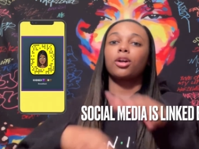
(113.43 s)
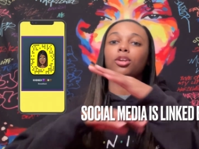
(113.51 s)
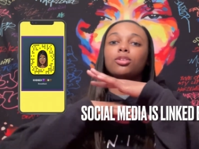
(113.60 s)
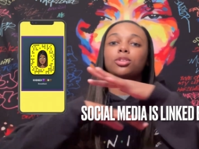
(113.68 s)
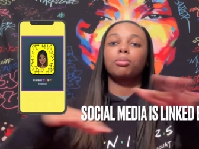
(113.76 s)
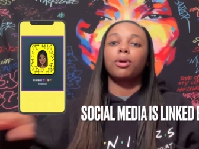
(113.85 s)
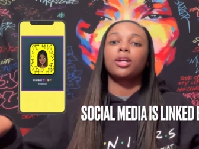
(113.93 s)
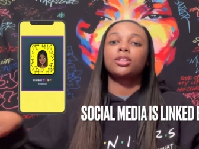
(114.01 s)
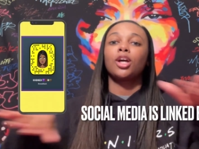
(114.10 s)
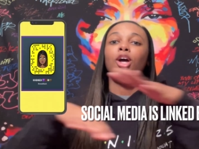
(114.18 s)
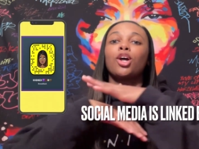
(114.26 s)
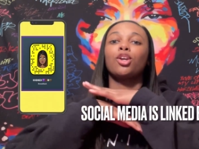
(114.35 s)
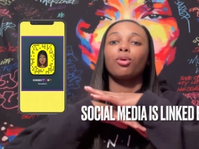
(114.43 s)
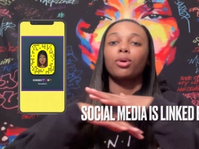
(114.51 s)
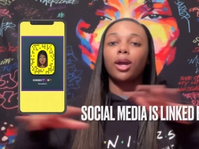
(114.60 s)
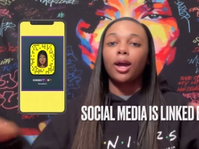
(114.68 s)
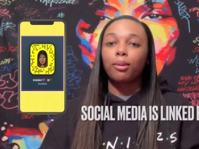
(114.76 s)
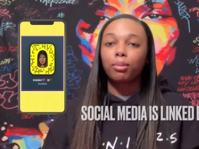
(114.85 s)
no space, no
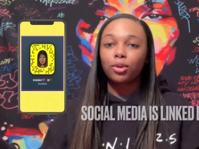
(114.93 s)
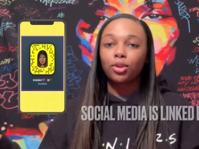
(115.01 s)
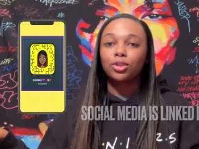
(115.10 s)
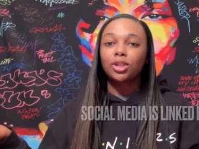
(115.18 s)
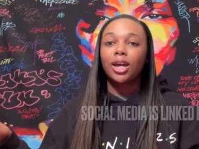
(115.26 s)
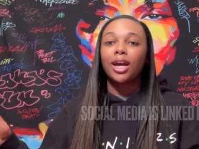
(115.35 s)
capitals.